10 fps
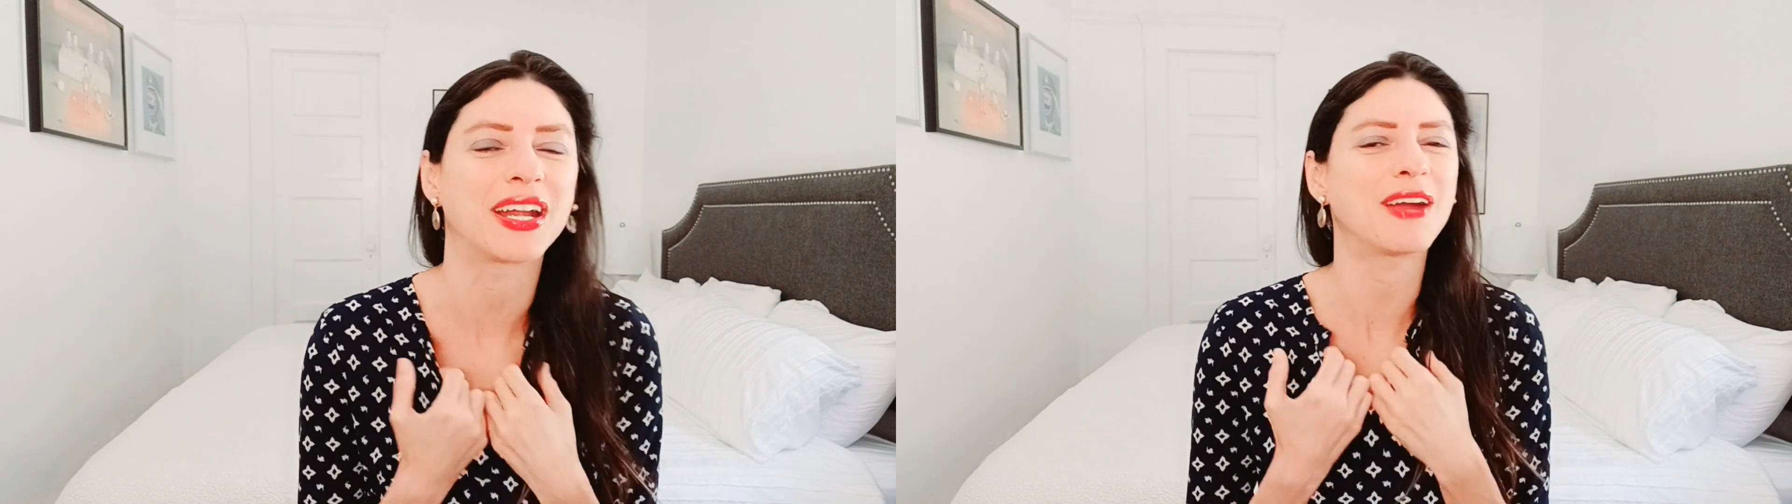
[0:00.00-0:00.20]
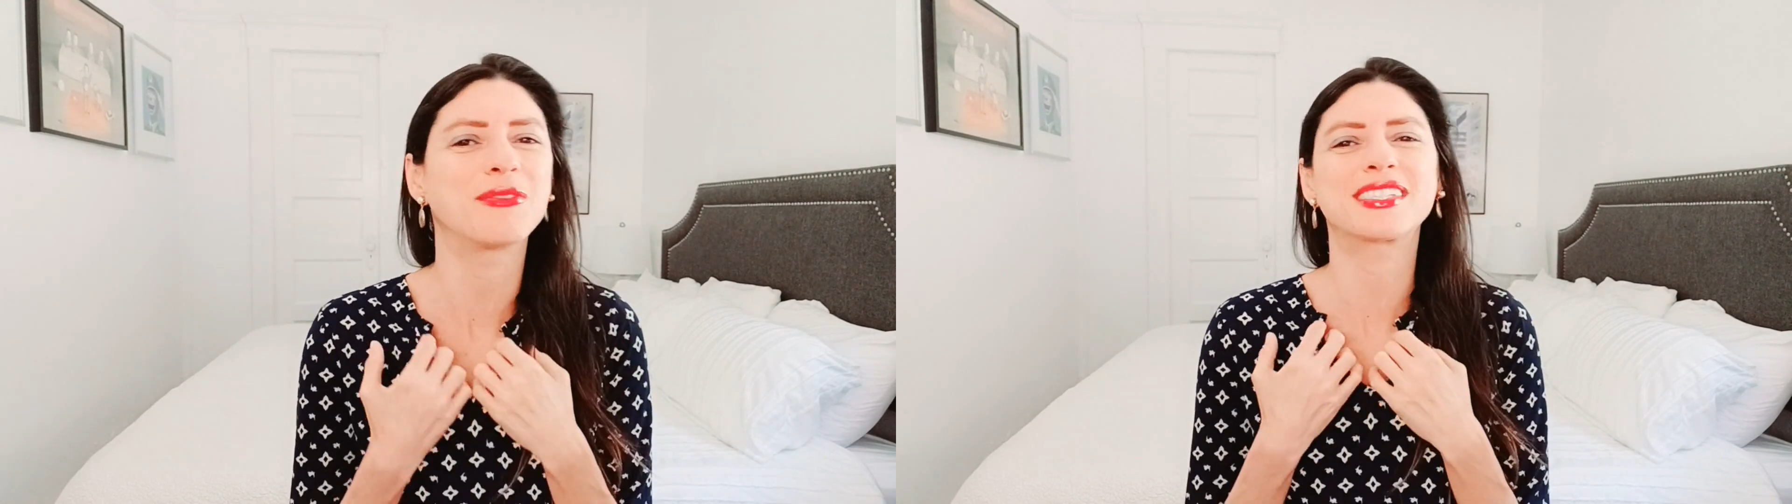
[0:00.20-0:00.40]

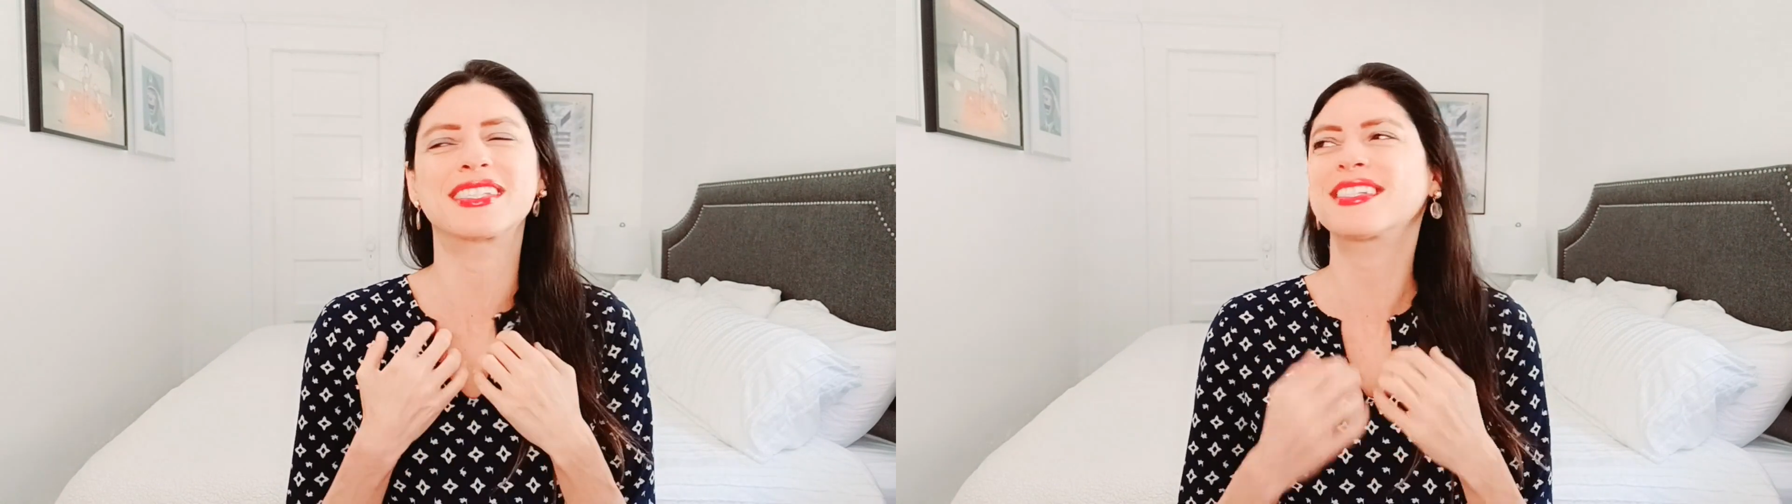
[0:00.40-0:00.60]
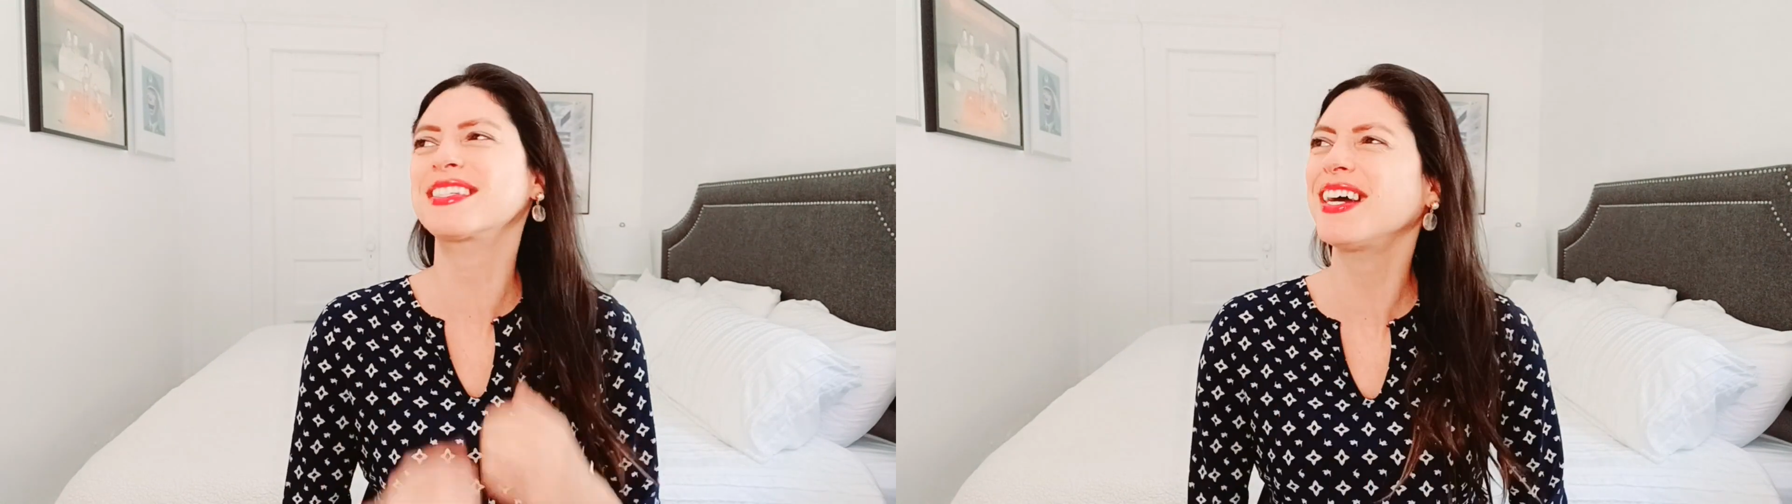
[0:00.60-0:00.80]
It was
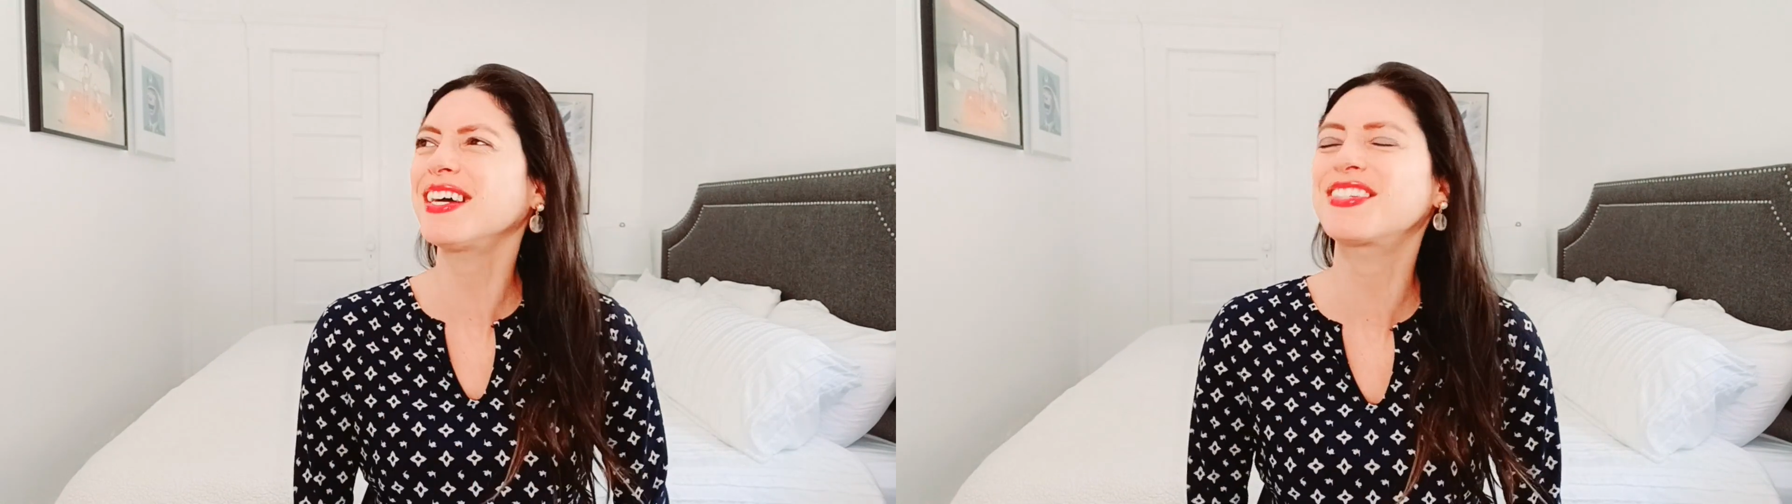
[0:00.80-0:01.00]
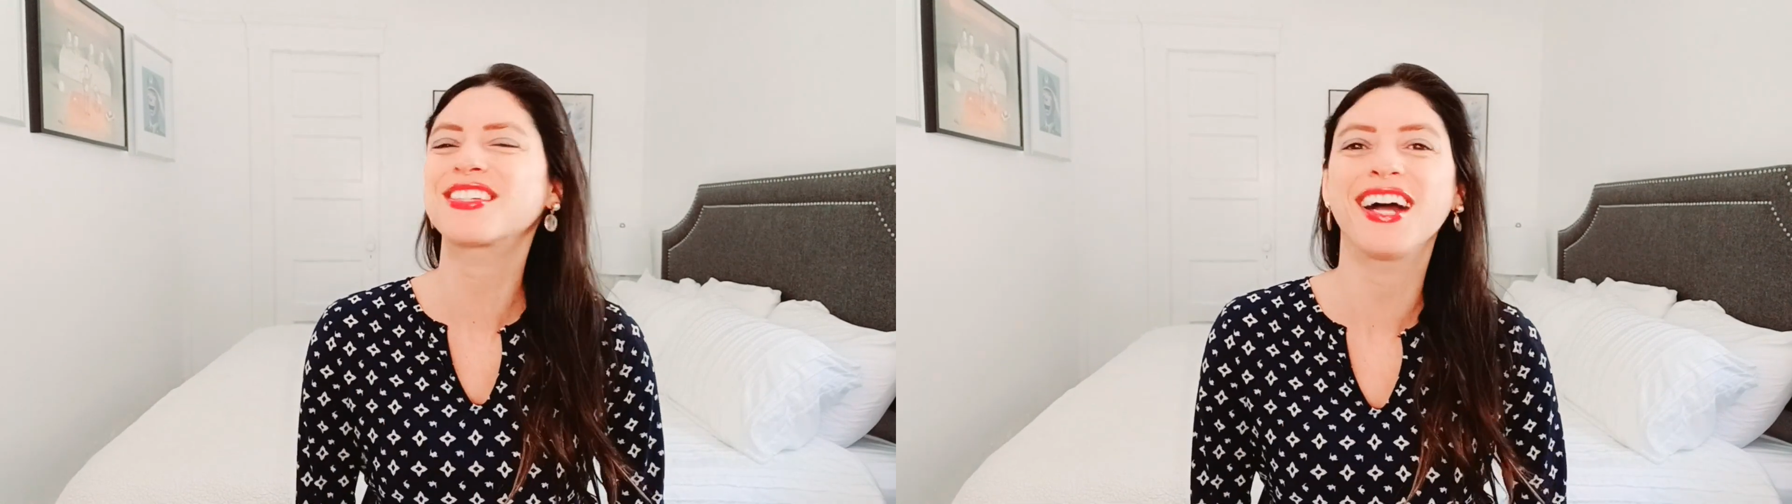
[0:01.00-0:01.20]
such